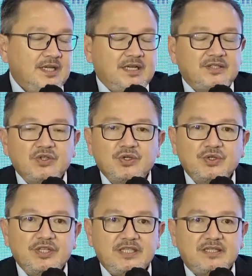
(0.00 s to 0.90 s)
So
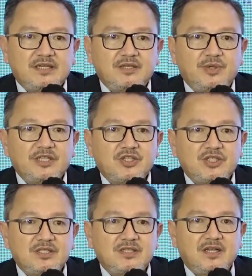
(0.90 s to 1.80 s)
these are
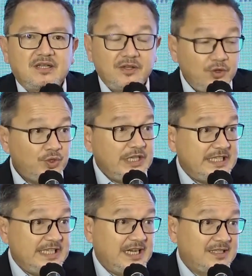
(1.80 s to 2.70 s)
questions that there are no
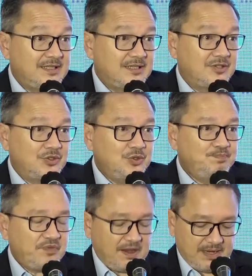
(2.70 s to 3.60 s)
easy answers to,
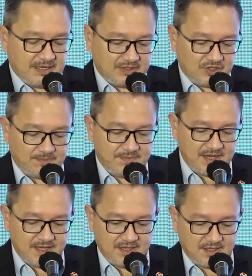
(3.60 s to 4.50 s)
but I'll stop
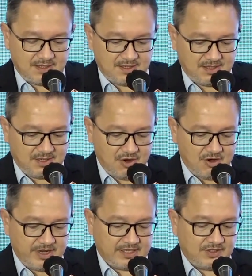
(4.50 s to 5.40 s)
there. The
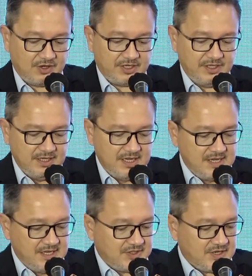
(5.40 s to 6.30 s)
gong has gone.
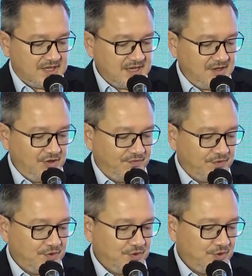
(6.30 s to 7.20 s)
So I thank you
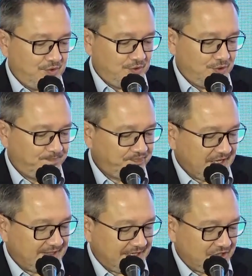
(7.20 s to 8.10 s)
for your
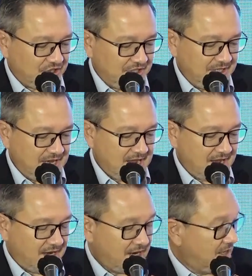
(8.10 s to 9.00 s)
attention,
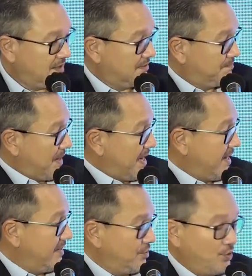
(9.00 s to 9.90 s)
and I'll
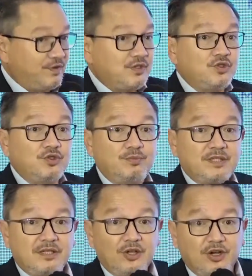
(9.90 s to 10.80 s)
hand it over to
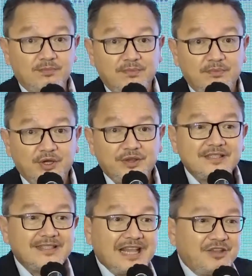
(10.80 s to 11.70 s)
Mr. Yong beyond this.
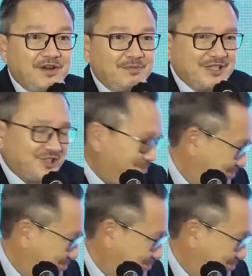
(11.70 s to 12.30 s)
Thank you very much.